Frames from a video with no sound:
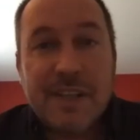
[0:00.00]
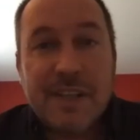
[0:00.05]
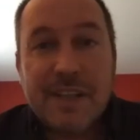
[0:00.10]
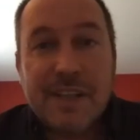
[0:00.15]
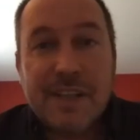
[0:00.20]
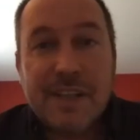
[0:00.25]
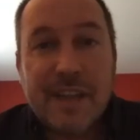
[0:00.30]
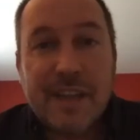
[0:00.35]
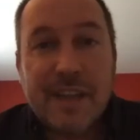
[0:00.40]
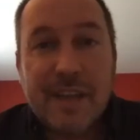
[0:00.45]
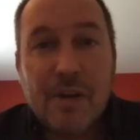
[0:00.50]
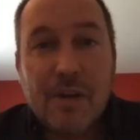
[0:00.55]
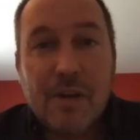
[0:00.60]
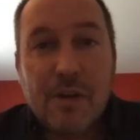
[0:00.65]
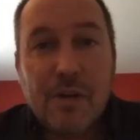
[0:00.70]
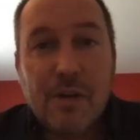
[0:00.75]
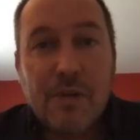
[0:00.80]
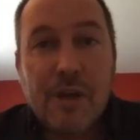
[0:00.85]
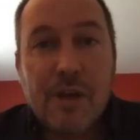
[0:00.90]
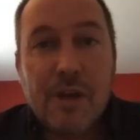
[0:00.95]
like uh,
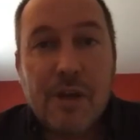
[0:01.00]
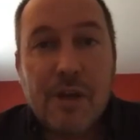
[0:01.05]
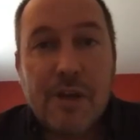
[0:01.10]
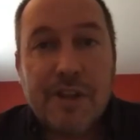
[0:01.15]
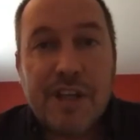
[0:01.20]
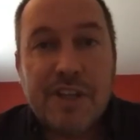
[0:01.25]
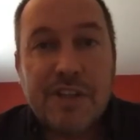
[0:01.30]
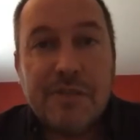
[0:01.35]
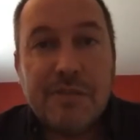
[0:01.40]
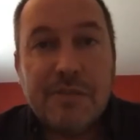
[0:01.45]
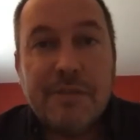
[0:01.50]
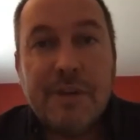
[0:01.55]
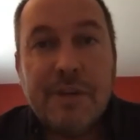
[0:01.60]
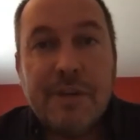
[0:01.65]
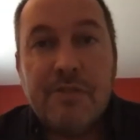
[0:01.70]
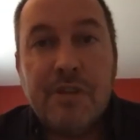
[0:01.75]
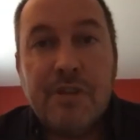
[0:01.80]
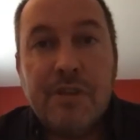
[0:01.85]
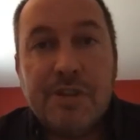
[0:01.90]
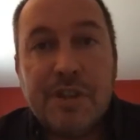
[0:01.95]
all the other sessions we've
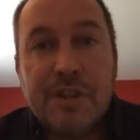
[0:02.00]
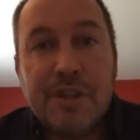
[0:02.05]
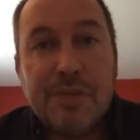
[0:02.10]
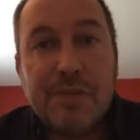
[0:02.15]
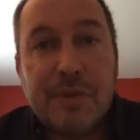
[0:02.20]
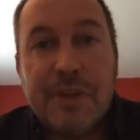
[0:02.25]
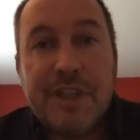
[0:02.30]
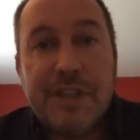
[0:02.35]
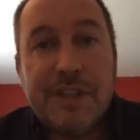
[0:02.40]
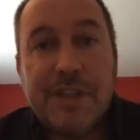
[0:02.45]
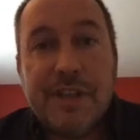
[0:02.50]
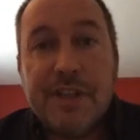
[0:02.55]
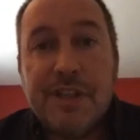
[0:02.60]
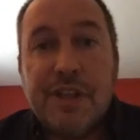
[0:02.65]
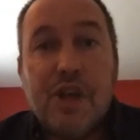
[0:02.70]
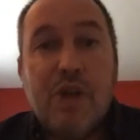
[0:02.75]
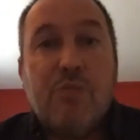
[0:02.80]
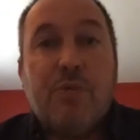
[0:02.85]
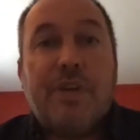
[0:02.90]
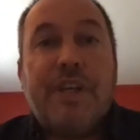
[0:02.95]
done, Roger, it's one of these
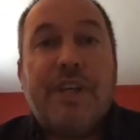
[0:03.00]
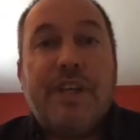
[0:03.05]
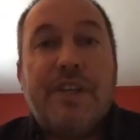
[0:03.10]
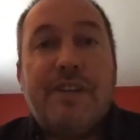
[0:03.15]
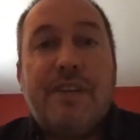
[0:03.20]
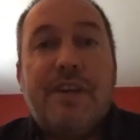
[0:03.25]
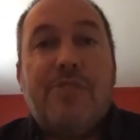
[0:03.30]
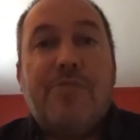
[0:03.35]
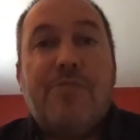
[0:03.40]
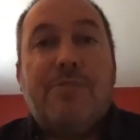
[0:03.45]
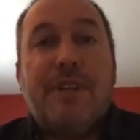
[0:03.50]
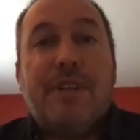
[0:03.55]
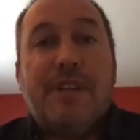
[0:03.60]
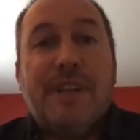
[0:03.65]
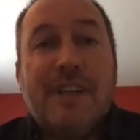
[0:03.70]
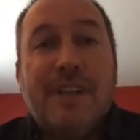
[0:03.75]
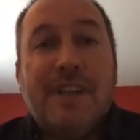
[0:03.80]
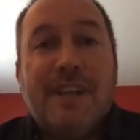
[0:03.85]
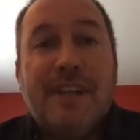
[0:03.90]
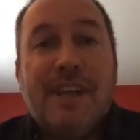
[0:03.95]
things we're here to help.
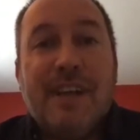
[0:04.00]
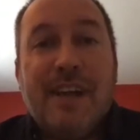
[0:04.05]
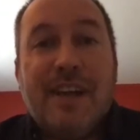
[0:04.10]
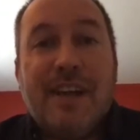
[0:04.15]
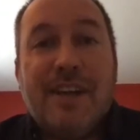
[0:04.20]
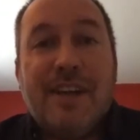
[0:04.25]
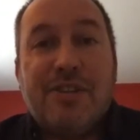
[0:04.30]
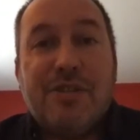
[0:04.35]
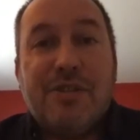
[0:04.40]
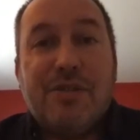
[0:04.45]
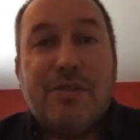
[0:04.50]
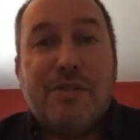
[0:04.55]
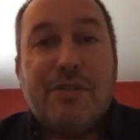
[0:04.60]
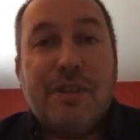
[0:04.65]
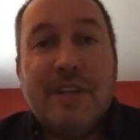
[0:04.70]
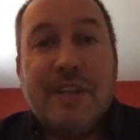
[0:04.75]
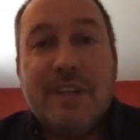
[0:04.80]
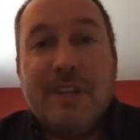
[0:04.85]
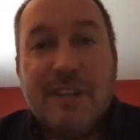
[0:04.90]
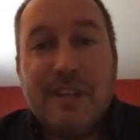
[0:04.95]
Uh, so
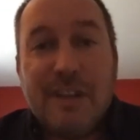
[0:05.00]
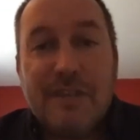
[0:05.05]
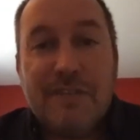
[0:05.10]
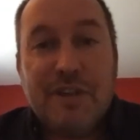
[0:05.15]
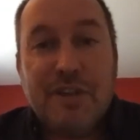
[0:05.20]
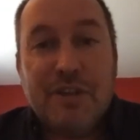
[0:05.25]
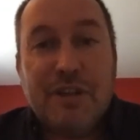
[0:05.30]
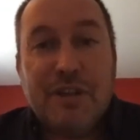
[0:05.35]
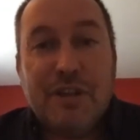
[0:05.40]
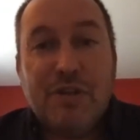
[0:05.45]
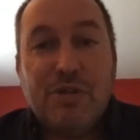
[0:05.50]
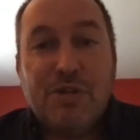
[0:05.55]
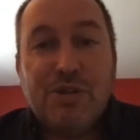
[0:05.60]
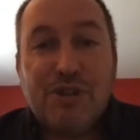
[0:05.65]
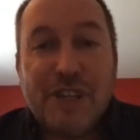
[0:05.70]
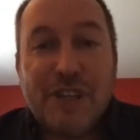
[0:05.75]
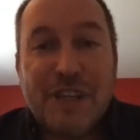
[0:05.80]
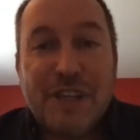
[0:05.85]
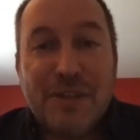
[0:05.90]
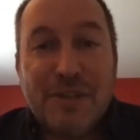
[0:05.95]
if you, you go
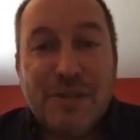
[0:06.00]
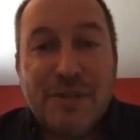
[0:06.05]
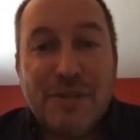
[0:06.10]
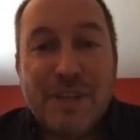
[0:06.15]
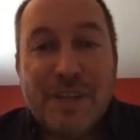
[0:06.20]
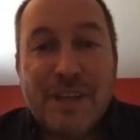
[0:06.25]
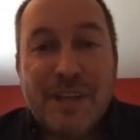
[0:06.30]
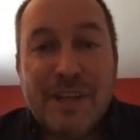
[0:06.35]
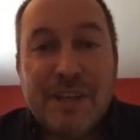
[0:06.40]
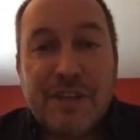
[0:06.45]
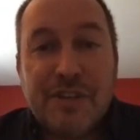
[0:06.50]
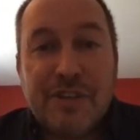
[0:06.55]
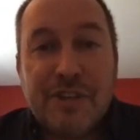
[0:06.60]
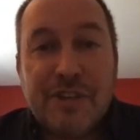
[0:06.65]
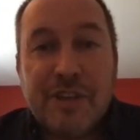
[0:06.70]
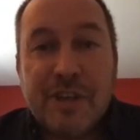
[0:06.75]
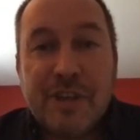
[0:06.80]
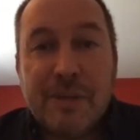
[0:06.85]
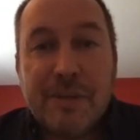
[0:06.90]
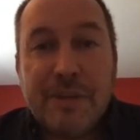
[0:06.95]
try and do that and you're
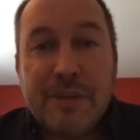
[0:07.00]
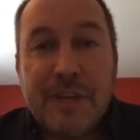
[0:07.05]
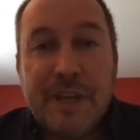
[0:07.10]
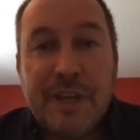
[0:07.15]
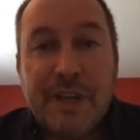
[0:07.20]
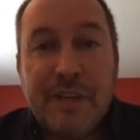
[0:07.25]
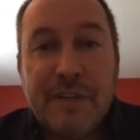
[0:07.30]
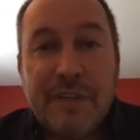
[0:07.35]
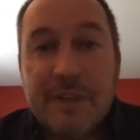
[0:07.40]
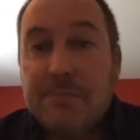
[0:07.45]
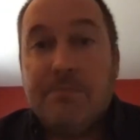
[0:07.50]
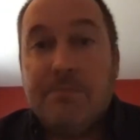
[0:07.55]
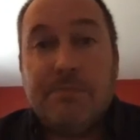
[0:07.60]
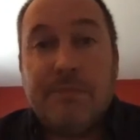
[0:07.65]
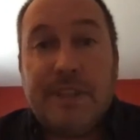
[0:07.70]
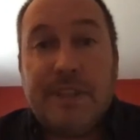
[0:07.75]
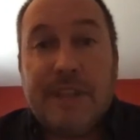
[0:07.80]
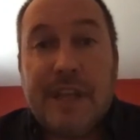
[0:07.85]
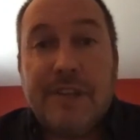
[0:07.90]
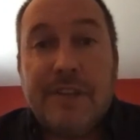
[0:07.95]
struggling with any of it,
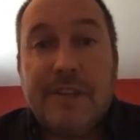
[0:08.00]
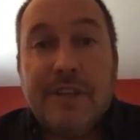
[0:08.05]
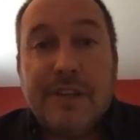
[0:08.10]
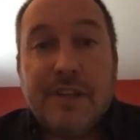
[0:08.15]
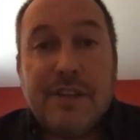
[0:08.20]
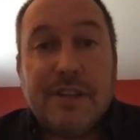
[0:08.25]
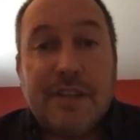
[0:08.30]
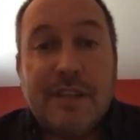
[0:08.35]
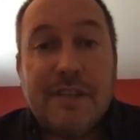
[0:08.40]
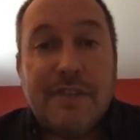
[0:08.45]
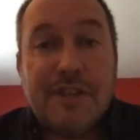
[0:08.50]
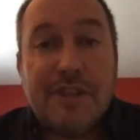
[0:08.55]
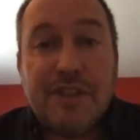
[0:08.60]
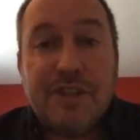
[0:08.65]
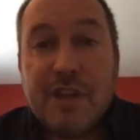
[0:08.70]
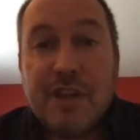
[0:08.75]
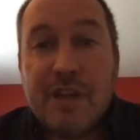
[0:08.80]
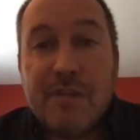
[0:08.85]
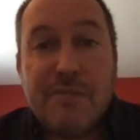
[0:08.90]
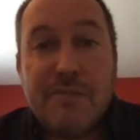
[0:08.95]
get in touch, give us a
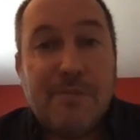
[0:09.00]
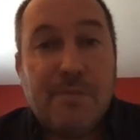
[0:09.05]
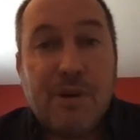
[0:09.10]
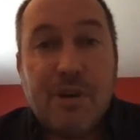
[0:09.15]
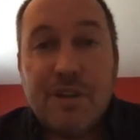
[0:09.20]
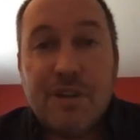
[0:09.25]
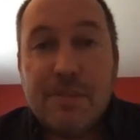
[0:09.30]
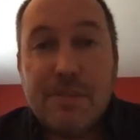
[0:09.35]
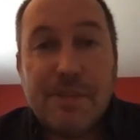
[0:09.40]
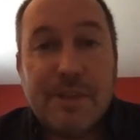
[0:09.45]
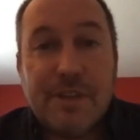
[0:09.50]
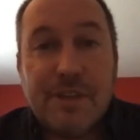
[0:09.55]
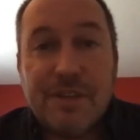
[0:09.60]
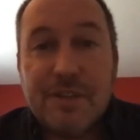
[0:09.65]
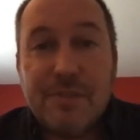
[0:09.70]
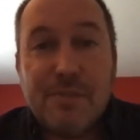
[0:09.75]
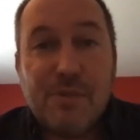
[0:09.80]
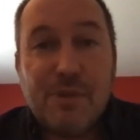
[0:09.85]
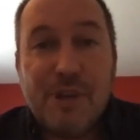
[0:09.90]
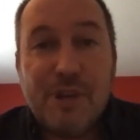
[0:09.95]
shout. We've possibly got
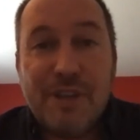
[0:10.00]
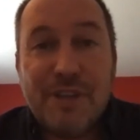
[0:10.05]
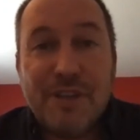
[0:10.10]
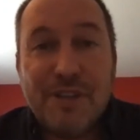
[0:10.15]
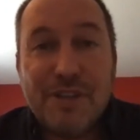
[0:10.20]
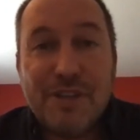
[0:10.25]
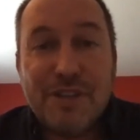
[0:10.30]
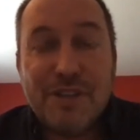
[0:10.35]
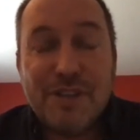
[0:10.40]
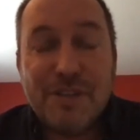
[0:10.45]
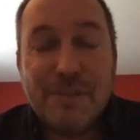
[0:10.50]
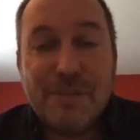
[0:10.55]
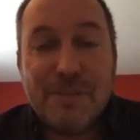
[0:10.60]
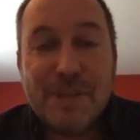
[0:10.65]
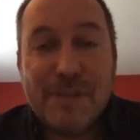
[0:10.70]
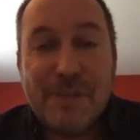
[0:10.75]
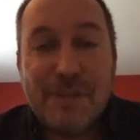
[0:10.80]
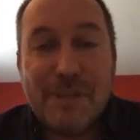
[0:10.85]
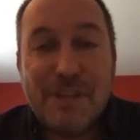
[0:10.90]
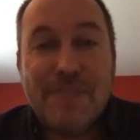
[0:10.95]
some pointers and some
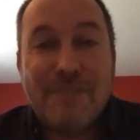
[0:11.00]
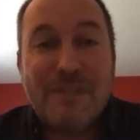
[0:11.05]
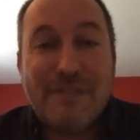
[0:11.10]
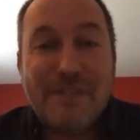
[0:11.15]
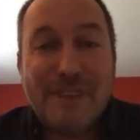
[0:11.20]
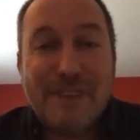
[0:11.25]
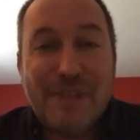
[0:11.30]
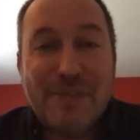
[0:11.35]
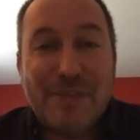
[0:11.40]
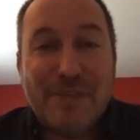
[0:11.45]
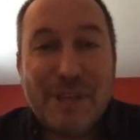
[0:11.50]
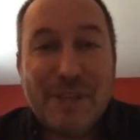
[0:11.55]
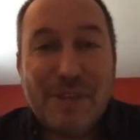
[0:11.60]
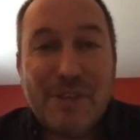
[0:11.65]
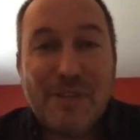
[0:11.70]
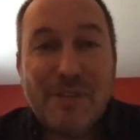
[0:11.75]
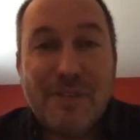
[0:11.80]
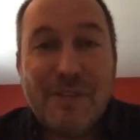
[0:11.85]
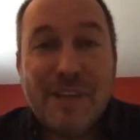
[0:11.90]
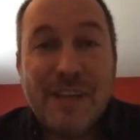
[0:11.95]
uh, bits of advice we can
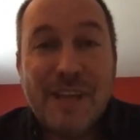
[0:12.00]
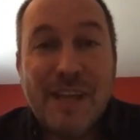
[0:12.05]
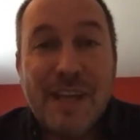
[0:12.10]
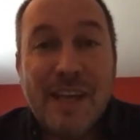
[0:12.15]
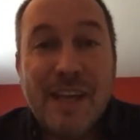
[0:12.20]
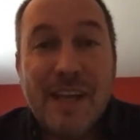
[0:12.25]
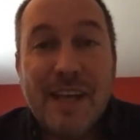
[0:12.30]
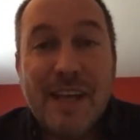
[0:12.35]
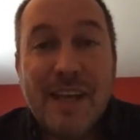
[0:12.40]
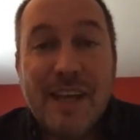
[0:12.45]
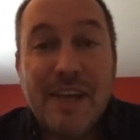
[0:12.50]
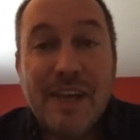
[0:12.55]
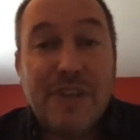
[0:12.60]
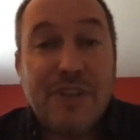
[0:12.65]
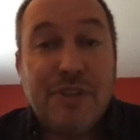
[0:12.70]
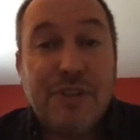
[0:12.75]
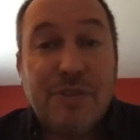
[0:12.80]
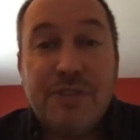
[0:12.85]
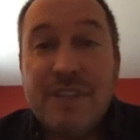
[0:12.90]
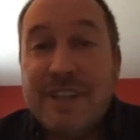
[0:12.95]
offer. Uh, and as
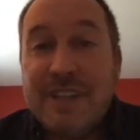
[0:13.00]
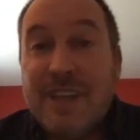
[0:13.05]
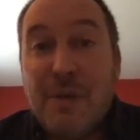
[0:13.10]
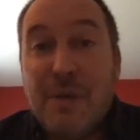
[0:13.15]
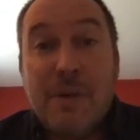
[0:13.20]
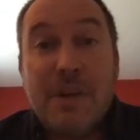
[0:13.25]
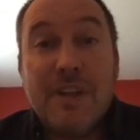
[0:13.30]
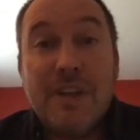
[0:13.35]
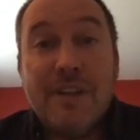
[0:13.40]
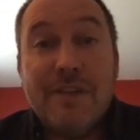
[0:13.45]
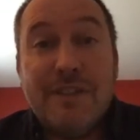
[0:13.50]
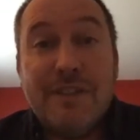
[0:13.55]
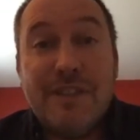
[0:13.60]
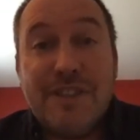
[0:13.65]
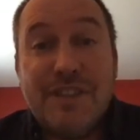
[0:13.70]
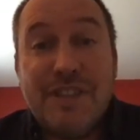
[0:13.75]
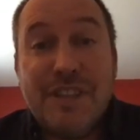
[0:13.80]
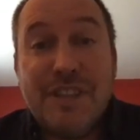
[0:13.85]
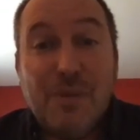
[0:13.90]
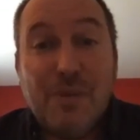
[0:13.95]
you say, yeah, we'd love to
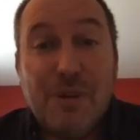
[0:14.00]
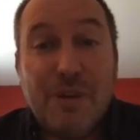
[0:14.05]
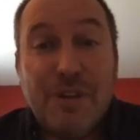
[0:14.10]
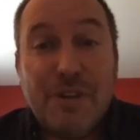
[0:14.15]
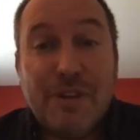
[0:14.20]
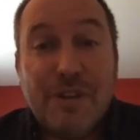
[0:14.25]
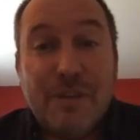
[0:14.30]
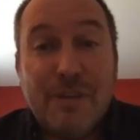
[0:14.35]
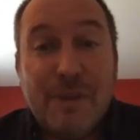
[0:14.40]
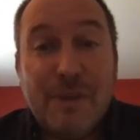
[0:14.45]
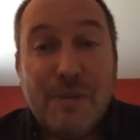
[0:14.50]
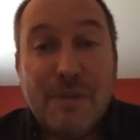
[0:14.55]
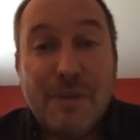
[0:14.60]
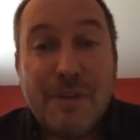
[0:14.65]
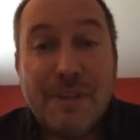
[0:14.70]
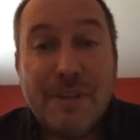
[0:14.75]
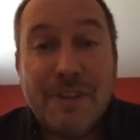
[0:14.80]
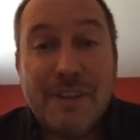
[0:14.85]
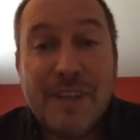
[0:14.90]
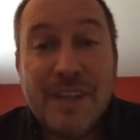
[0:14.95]
see what you come up
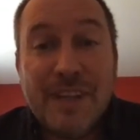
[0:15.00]
with.